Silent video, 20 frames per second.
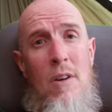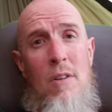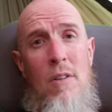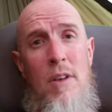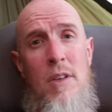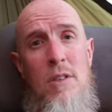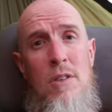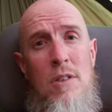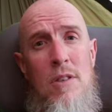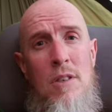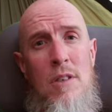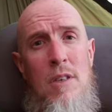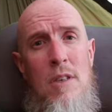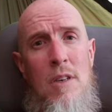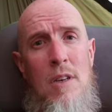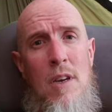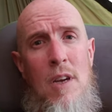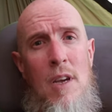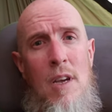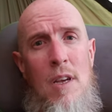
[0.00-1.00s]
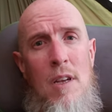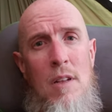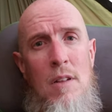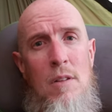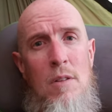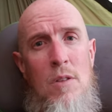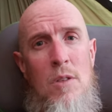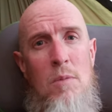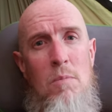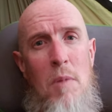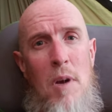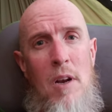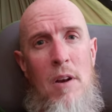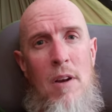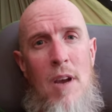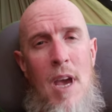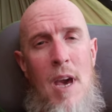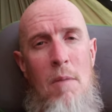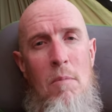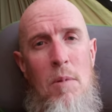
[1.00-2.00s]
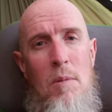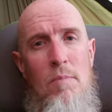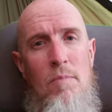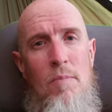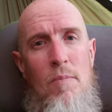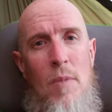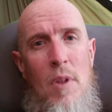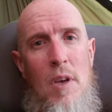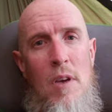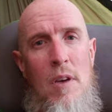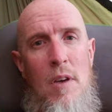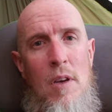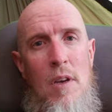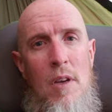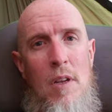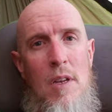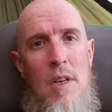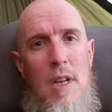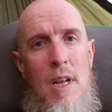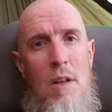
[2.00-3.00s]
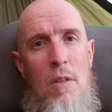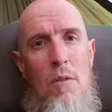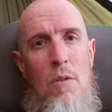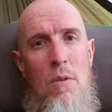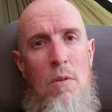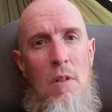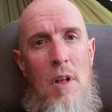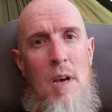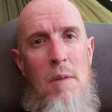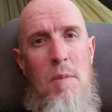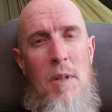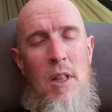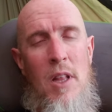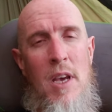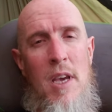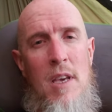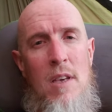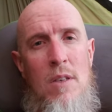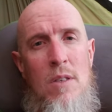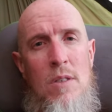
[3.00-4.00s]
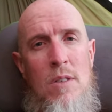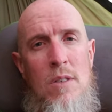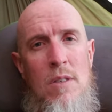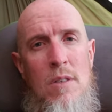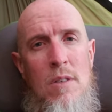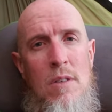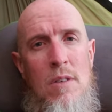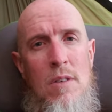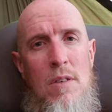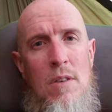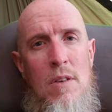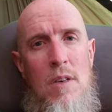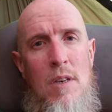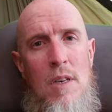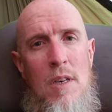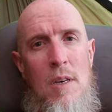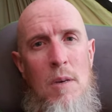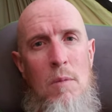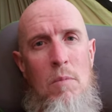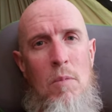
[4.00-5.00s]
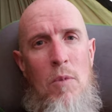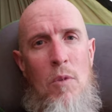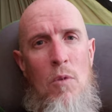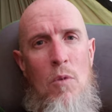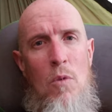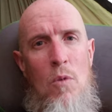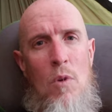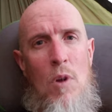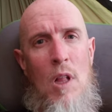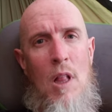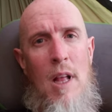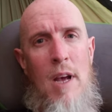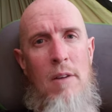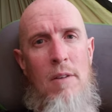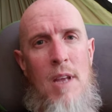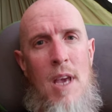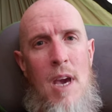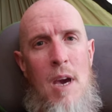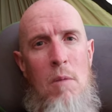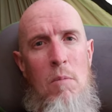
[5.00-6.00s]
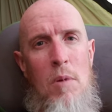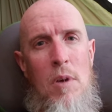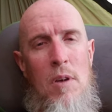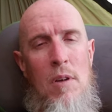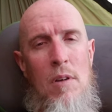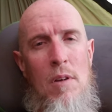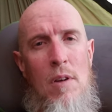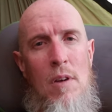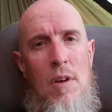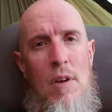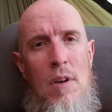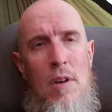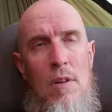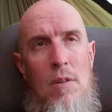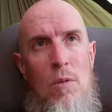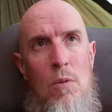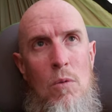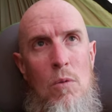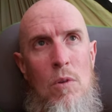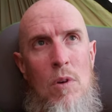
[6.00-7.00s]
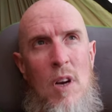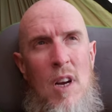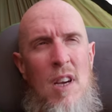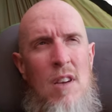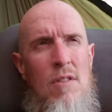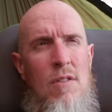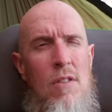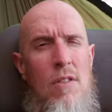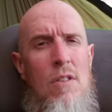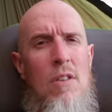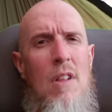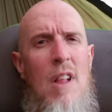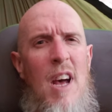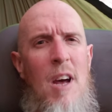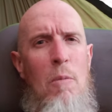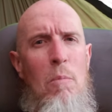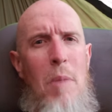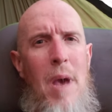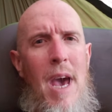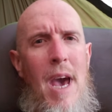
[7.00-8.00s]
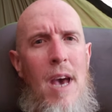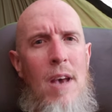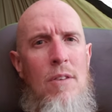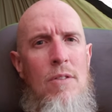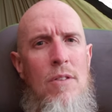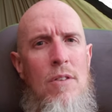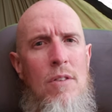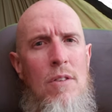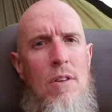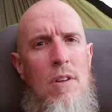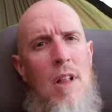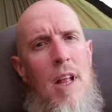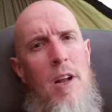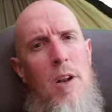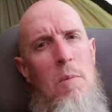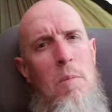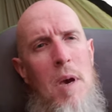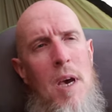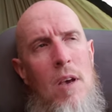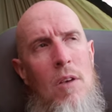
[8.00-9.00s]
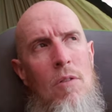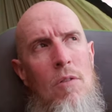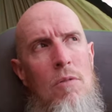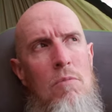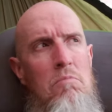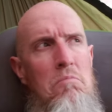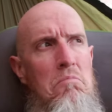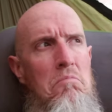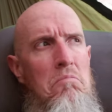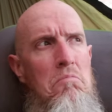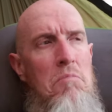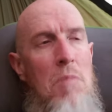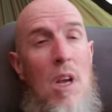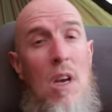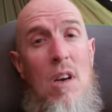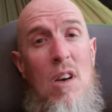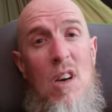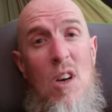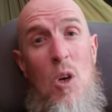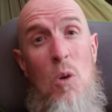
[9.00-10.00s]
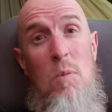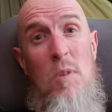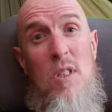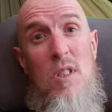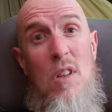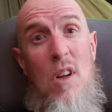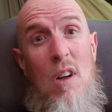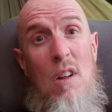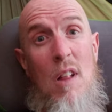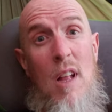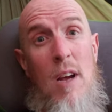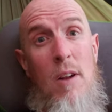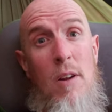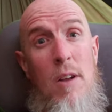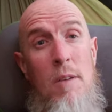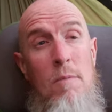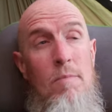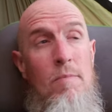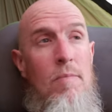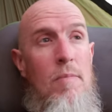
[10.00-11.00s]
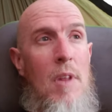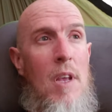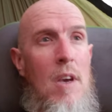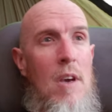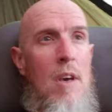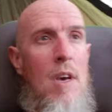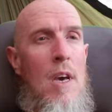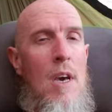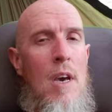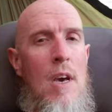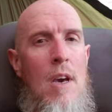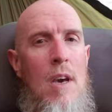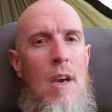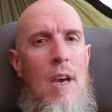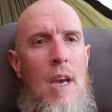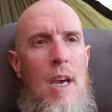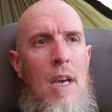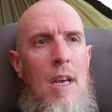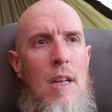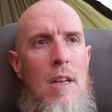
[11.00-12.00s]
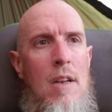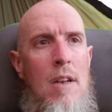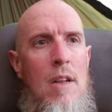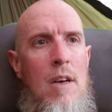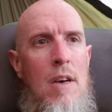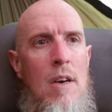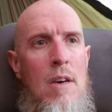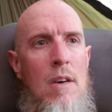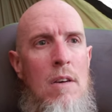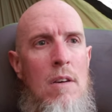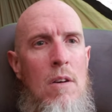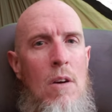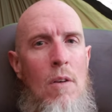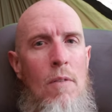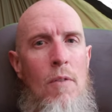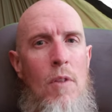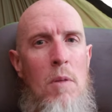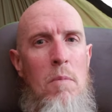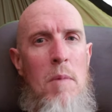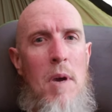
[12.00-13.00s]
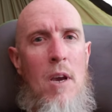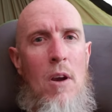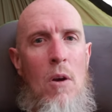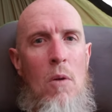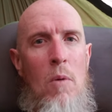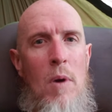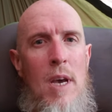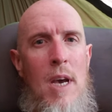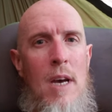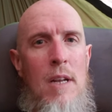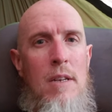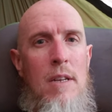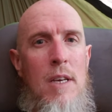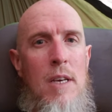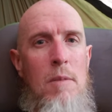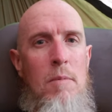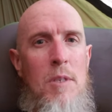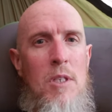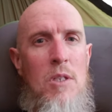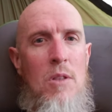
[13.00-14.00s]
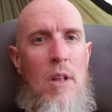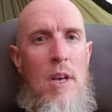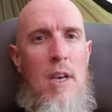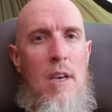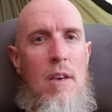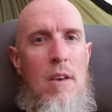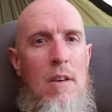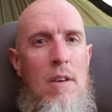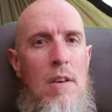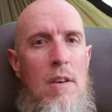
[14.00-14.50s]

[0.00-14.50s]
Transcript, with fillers: Glacier and Spider Gap, down through Lyman Lakes, up through Cloud Gap, or I guess it's Cloud Pass, Cloudy Pass? I hope it's not cloudy. And uh, hopefully make our way out to Image Lake.